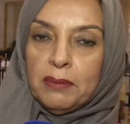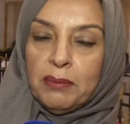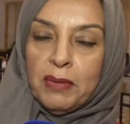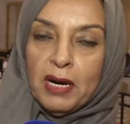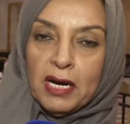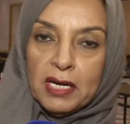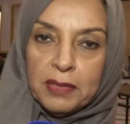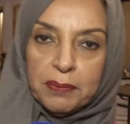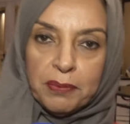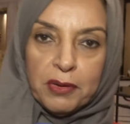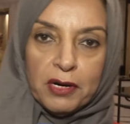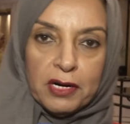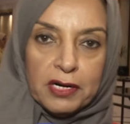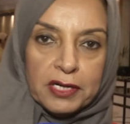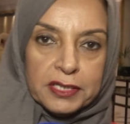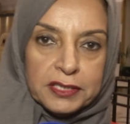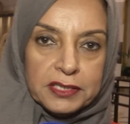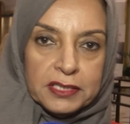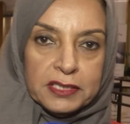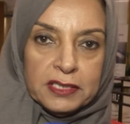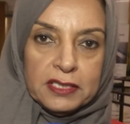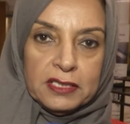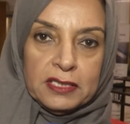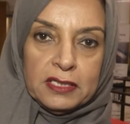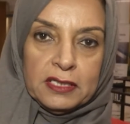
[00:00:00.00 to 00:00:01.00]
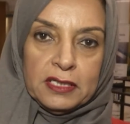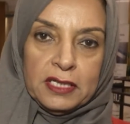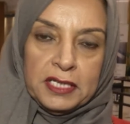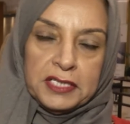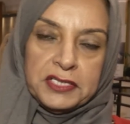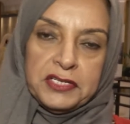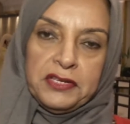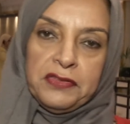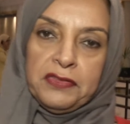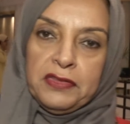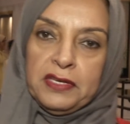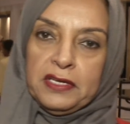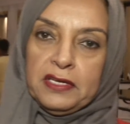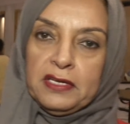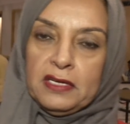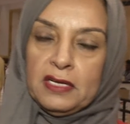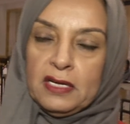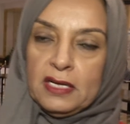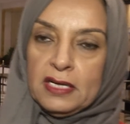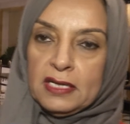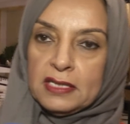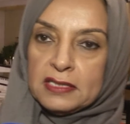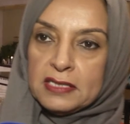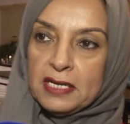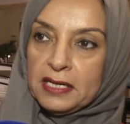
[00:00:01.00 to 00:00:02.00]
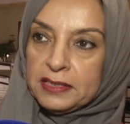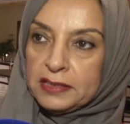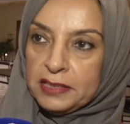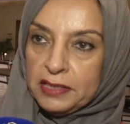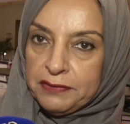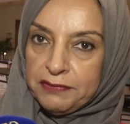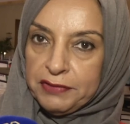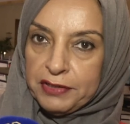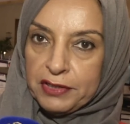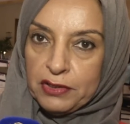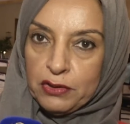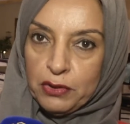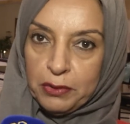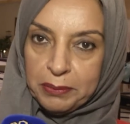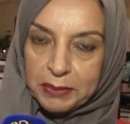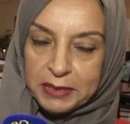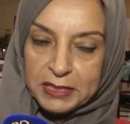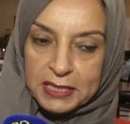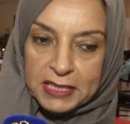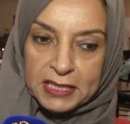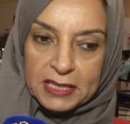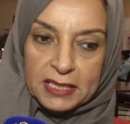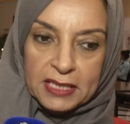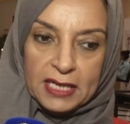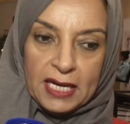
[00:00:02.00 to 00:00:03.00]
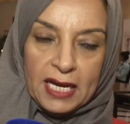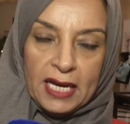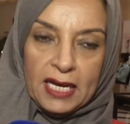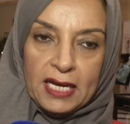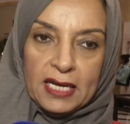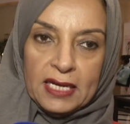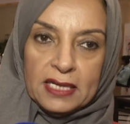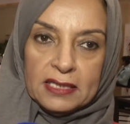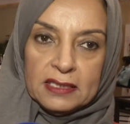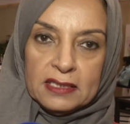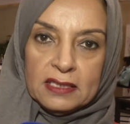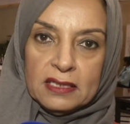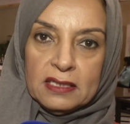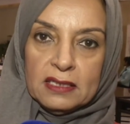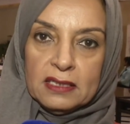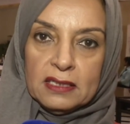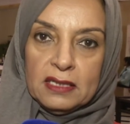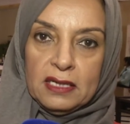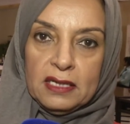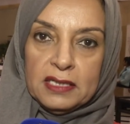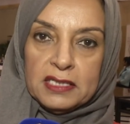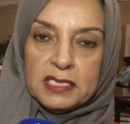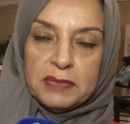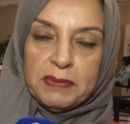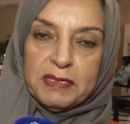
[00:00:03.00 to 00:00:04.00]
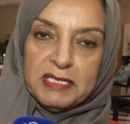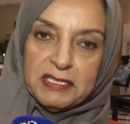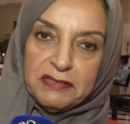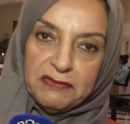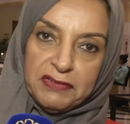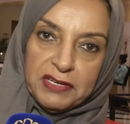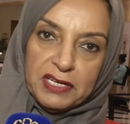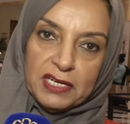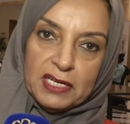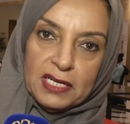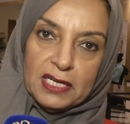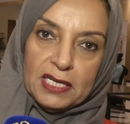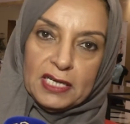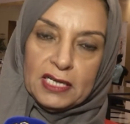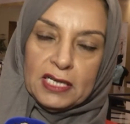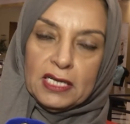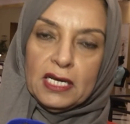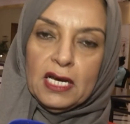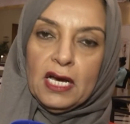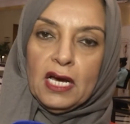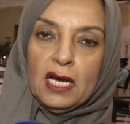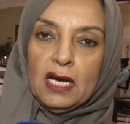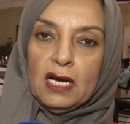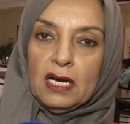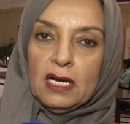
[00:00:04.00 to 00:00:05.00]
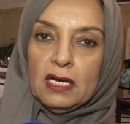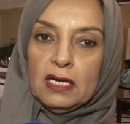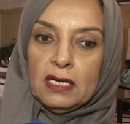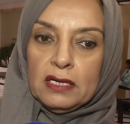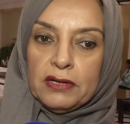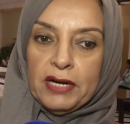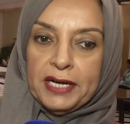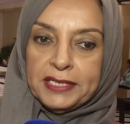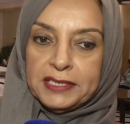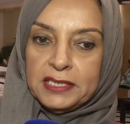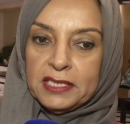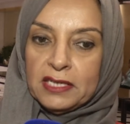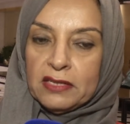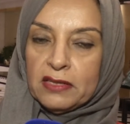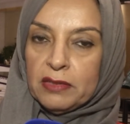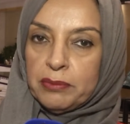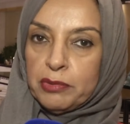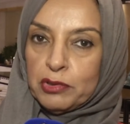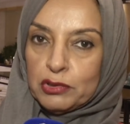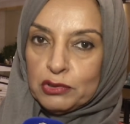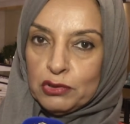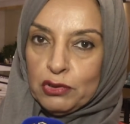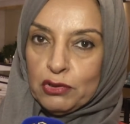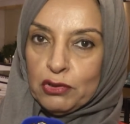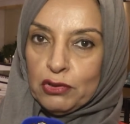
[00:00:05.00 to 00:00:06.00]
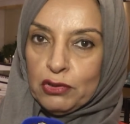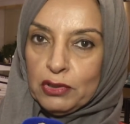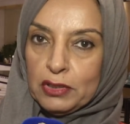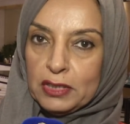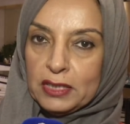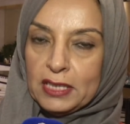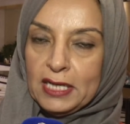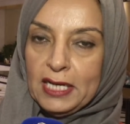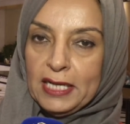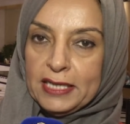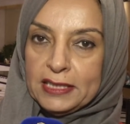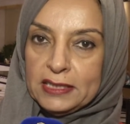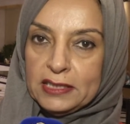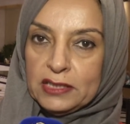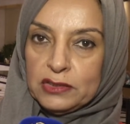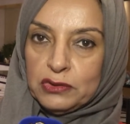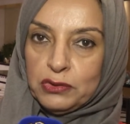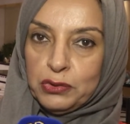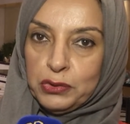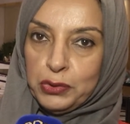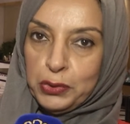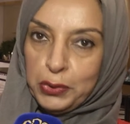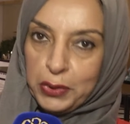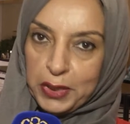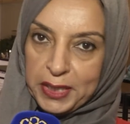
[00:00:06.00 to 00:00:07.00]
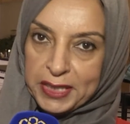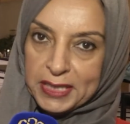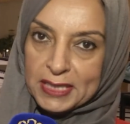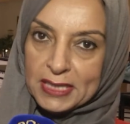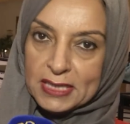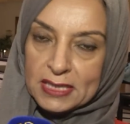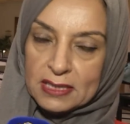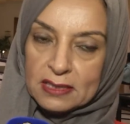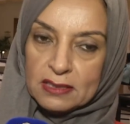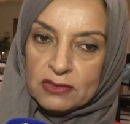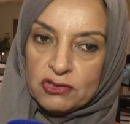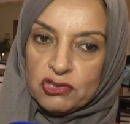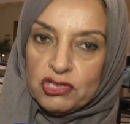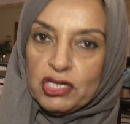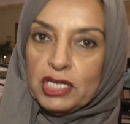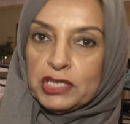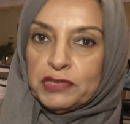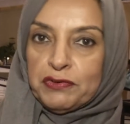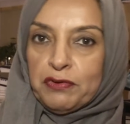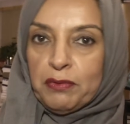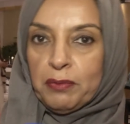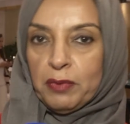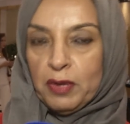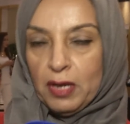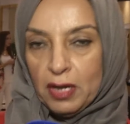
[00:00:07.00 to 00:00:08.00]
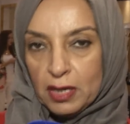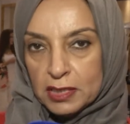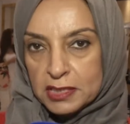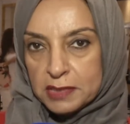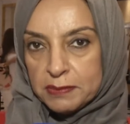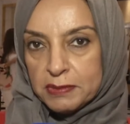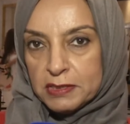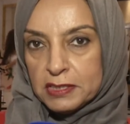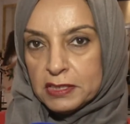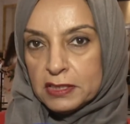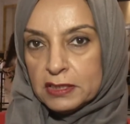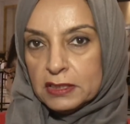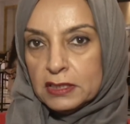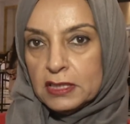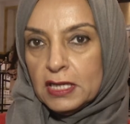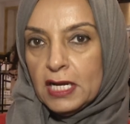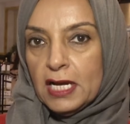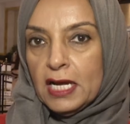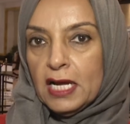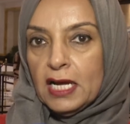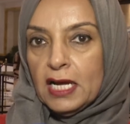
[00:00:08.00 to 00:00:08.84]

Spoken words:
My part is in the scientific committee, and it's specifically writing the protocol related to two things: discharge from the hospital